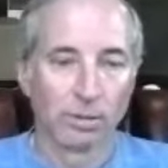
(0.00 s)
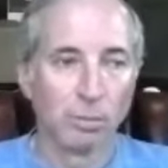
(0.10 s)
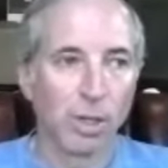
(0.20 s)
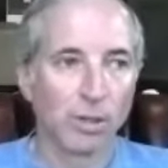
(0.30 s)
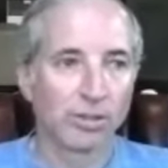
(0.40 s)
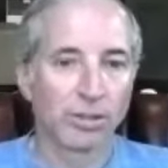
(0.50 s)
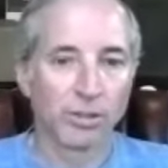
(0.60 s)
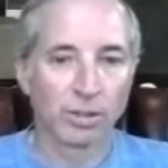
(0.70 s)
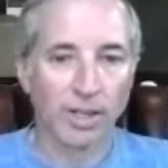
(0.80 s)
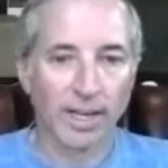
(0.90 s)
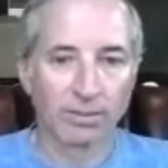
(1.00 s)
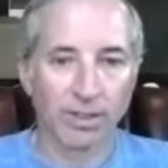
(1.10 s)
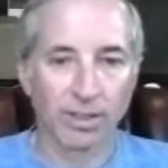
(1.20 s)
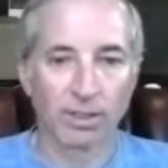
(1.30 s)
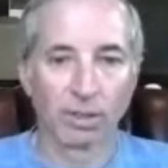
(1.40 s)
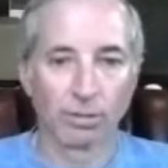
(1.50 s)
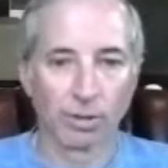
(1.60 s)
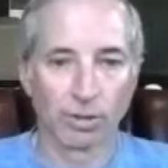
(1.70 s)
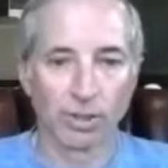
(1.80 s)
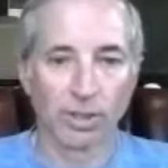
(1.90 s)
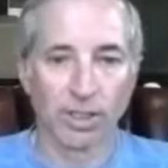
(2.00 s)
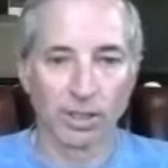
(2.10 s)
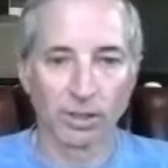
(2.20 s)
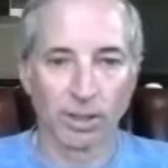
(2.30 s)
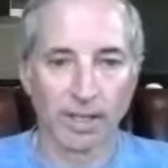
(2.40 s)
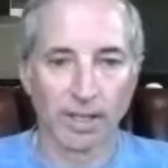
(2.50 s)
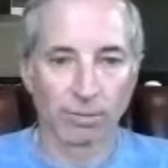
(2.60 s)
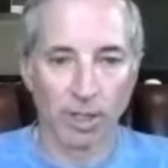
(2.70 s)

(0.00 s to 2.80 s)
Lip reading: most of the traffic over the telegraph